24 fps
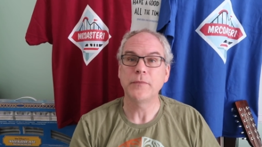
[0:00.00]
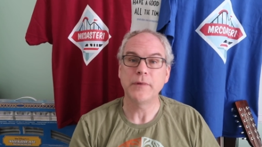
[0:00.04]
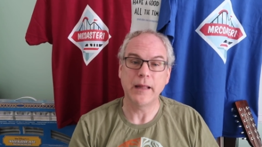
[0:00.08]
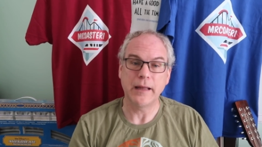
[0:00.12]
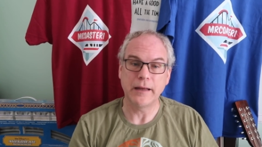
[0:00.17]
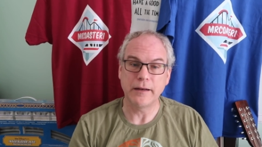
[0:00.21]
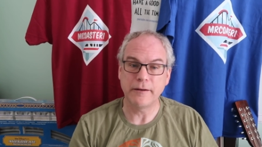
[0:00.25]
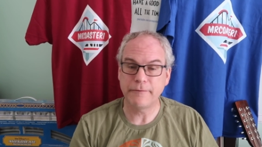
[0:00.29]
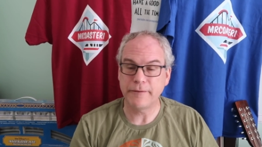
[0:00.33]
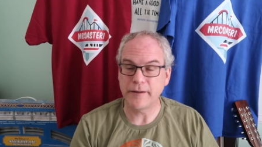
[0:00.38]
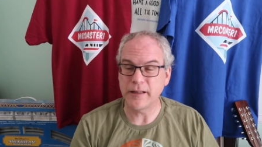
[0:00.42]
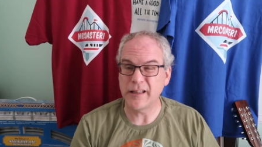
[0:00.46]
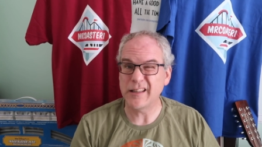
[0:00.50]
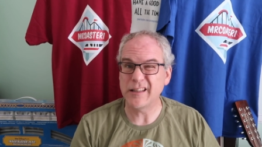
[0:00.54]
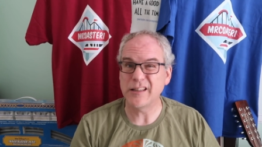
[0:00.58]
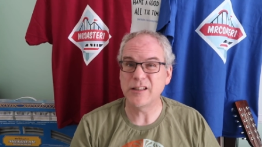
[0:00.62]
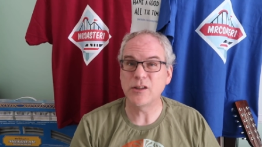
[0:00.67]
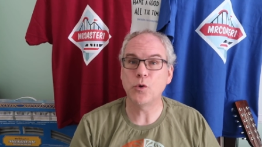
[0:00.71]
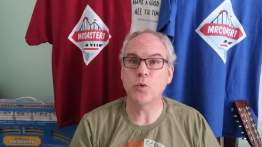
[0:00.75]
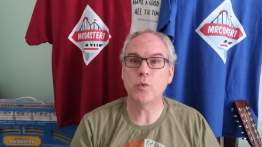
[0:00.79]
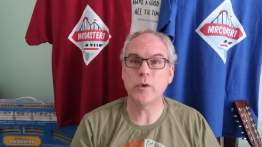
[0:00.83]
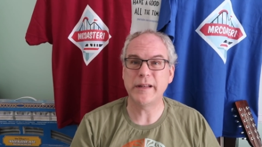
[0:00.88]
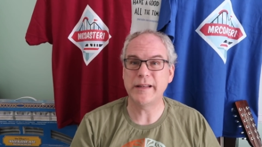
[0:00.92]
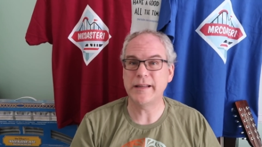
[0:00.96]
You had to fill a
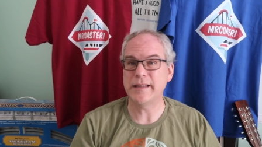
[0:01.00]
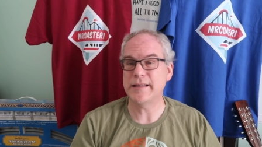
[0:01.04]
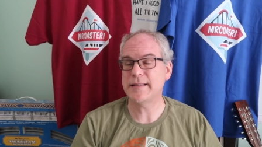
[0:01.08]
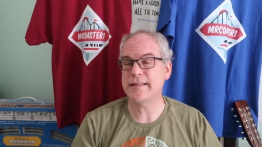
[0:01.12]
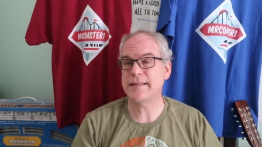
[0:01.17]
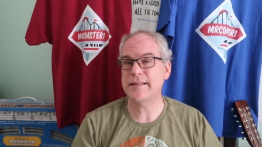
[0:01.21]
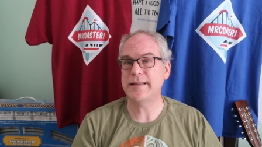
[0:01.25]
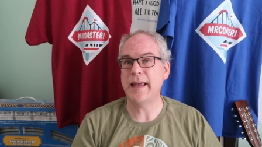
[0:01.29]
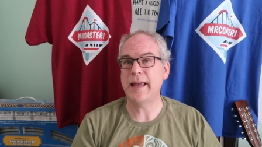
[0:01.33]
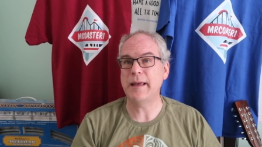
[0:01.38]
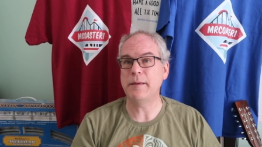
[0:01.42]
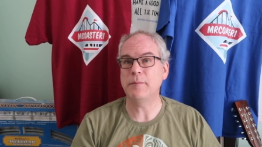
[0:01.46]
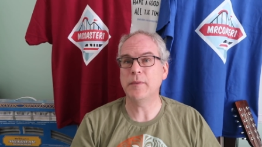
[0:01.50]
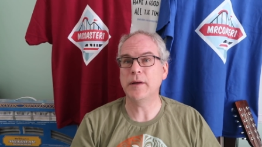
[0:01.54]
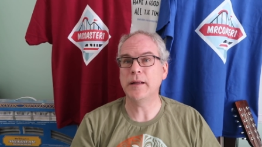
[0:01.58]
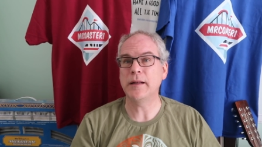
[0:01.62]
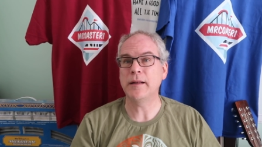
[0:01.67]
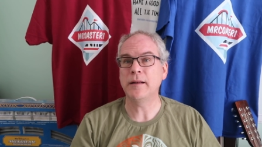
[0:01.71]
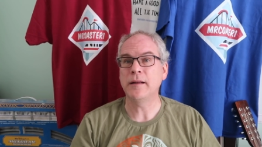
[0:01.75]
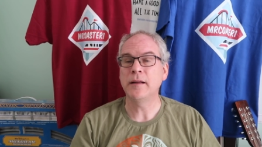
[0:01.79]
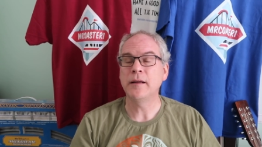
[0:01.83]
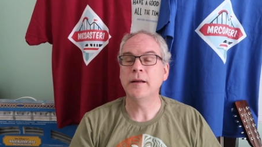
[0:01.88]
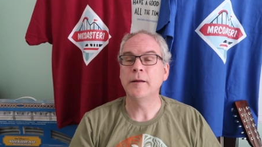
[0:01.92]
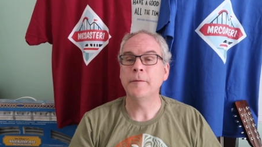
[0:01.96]
little witness
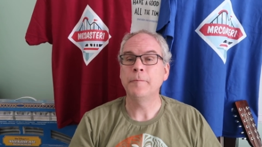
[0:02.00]
statement.